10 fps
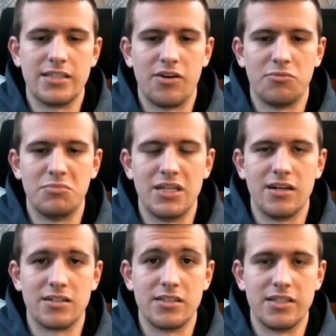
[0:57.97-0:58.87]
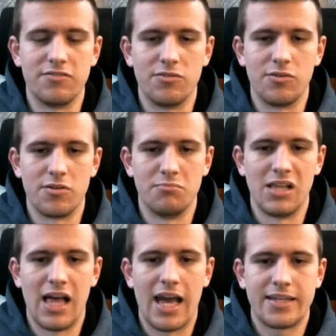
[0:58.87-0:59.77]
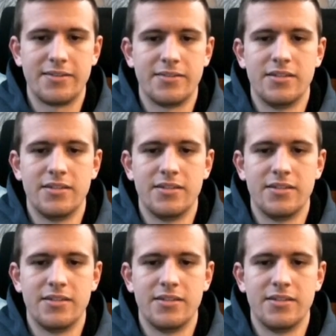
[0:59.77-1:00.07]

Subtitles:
That would be ugly for black.